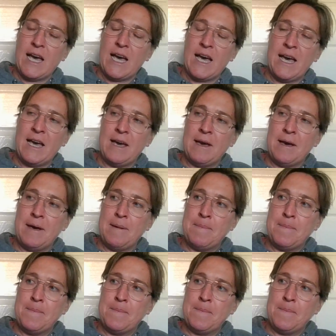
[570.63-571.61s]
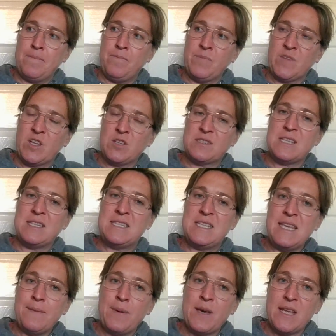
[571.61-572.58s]
Because the
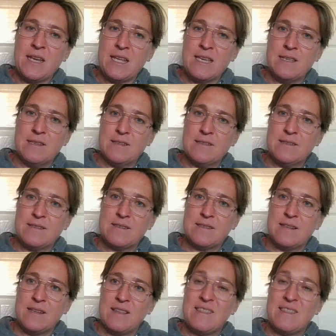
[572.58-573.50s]
deeper it is,